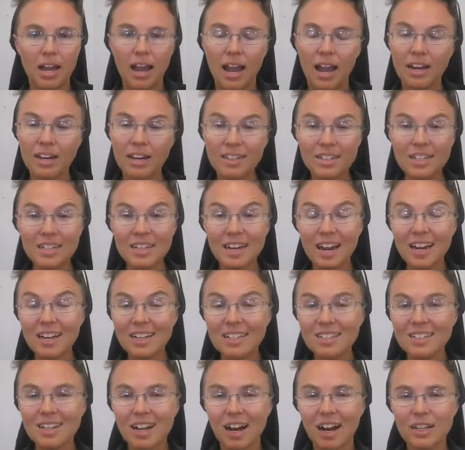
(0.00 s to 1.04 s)
And in
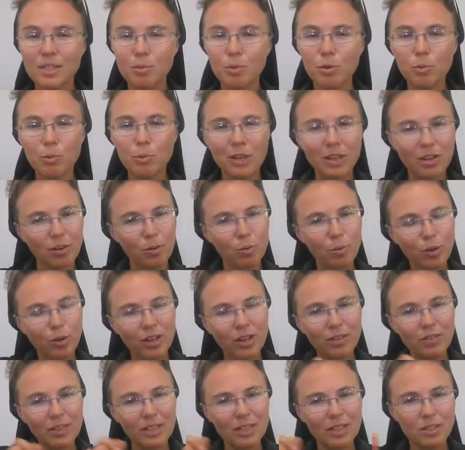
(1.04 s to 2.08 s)
today's gospel, we're, we're
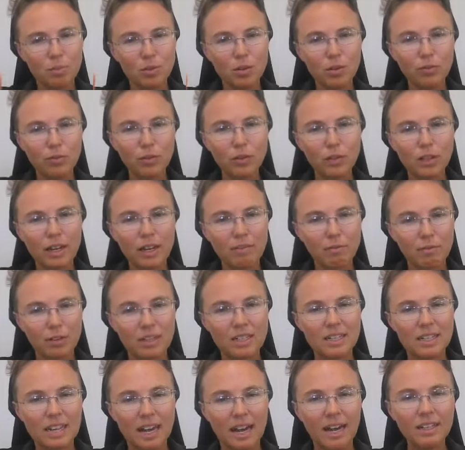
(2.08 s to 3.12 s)
given this beautiful like
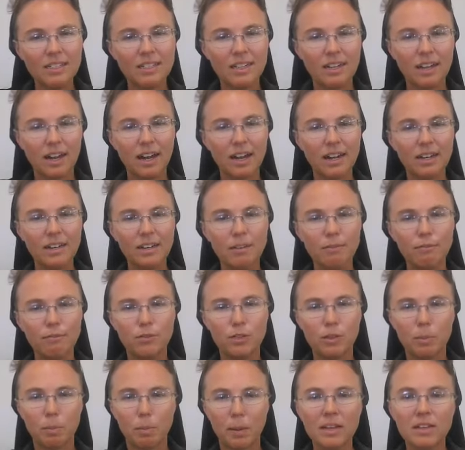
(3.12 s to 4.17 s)
vignette to kind of
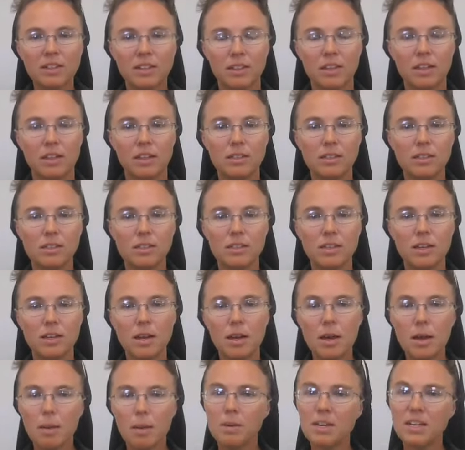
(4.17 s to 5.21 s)
depict this
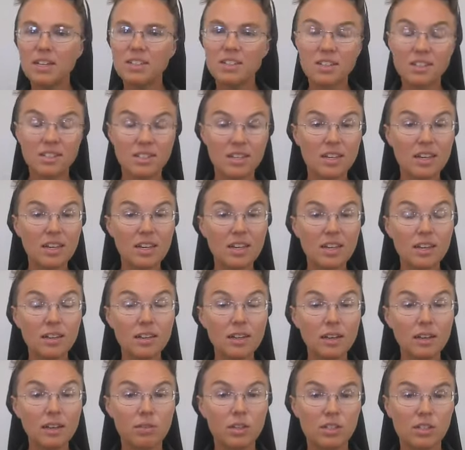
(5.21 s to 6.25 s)
because it's the
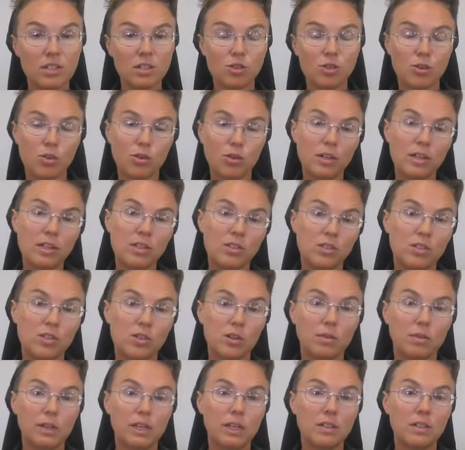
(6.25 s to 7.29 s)
healing of the centurion's
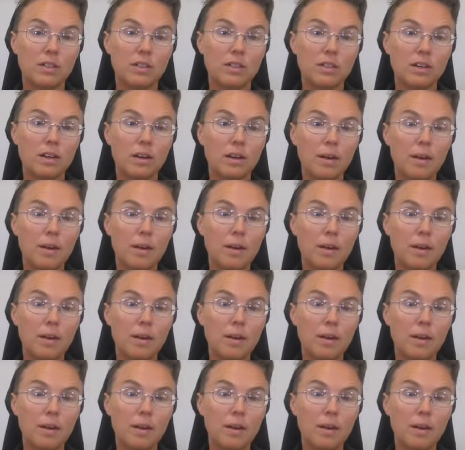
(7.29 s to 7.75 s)
servant.